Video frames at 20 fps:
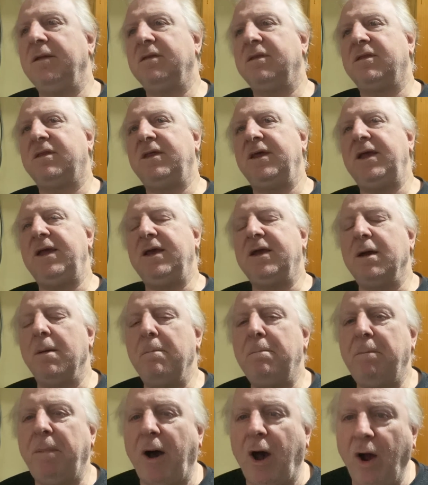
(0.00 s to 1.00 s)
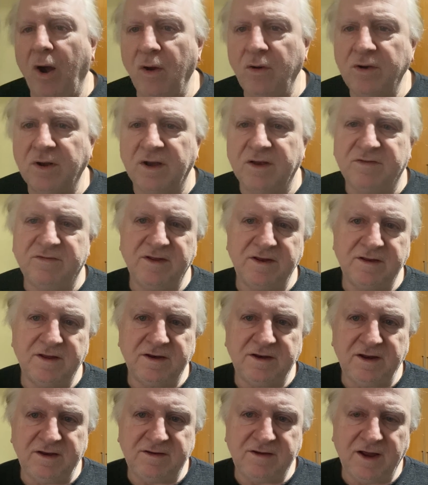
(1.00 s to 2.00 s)
the components in the
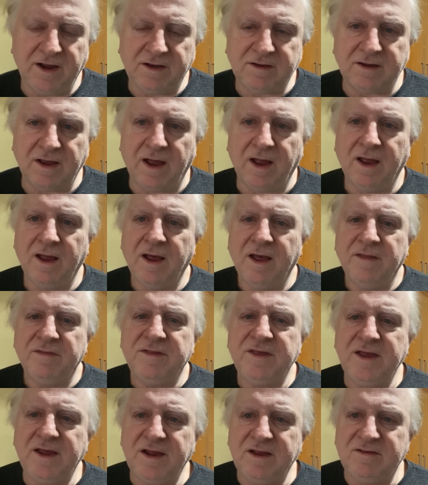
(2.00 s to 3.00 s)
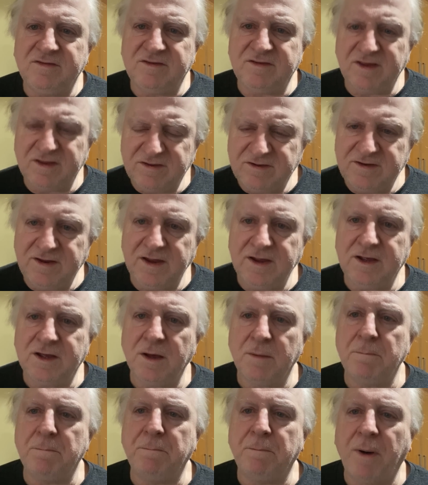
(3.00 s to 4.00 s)
detector, the existing
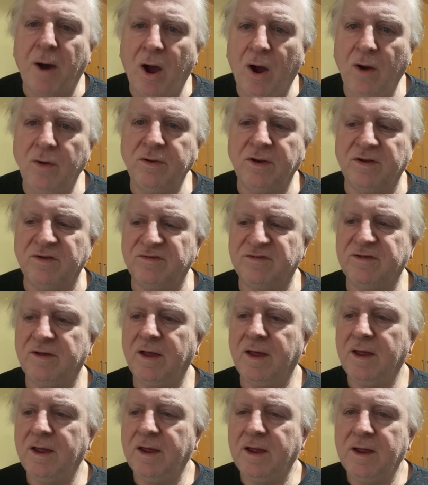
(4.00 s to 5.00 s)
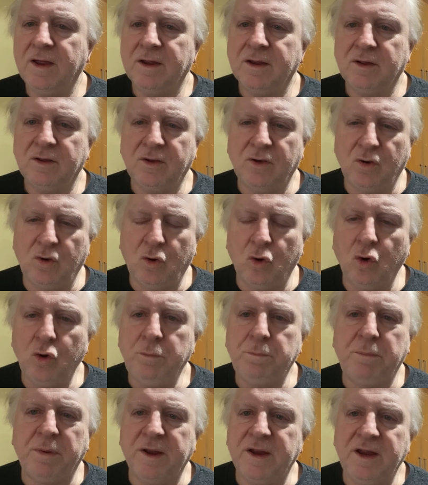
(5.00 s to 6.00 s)
components,
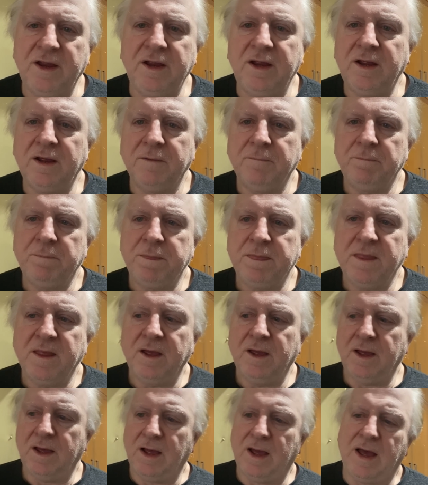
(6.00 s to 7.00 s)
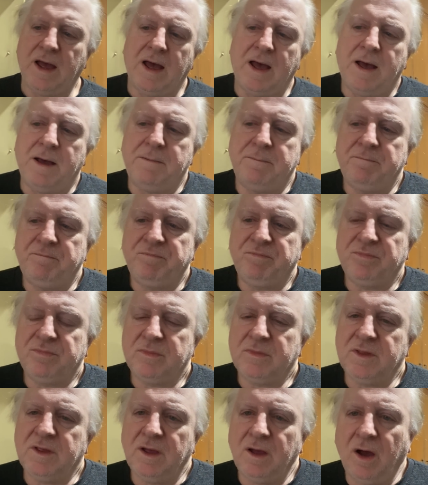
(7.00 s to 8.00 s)
could be on
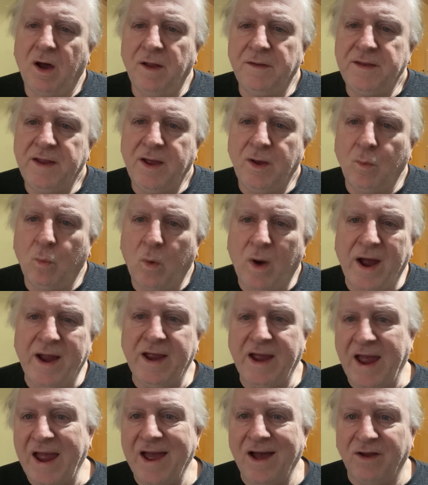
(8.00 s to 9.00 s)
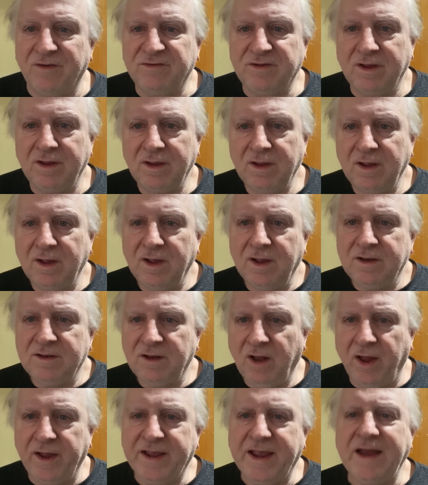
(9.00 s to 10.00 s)
their way out.
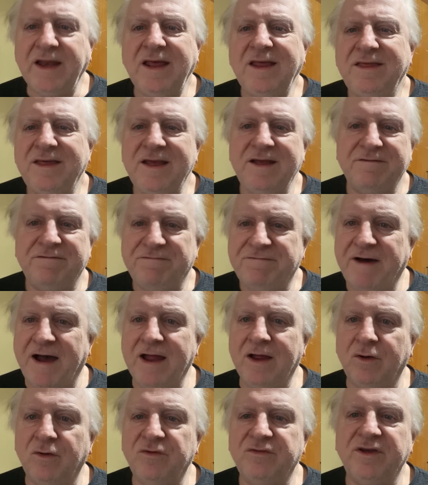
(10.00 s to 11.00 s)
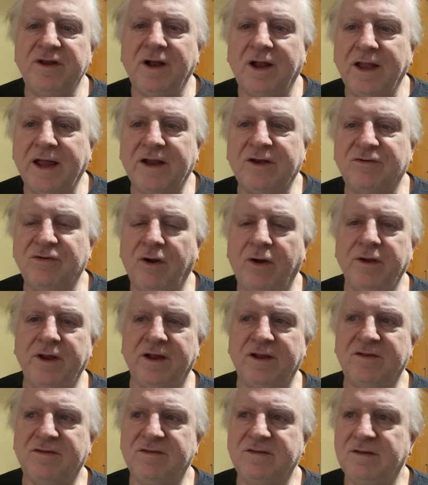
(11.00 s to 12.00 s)
Like anything fails in
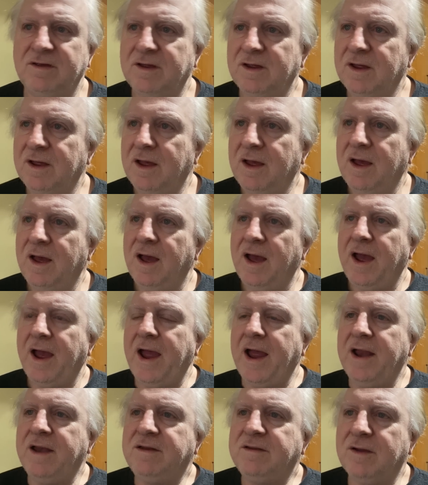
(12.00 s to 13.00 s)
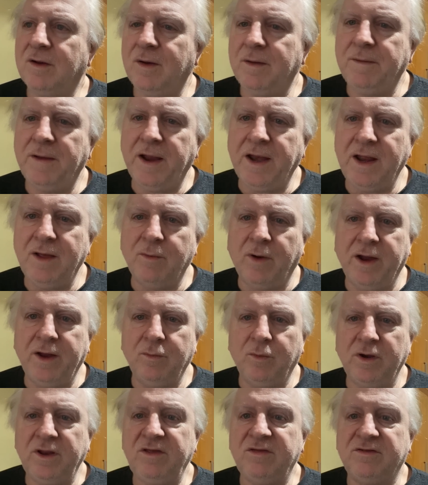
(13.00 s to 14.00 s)
electronics. And anyway,
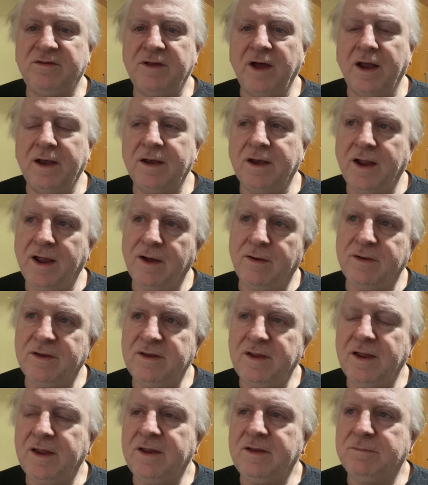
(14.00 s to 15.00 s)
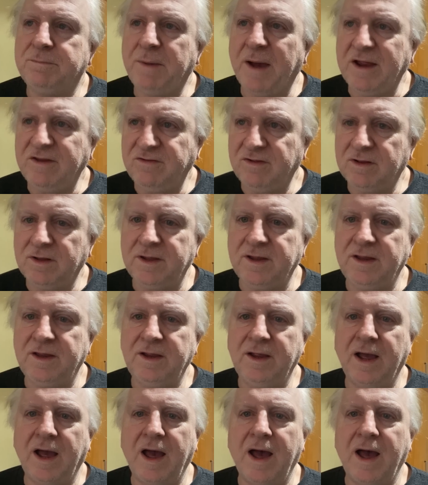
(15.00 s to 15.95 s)
what he's done now, he's basically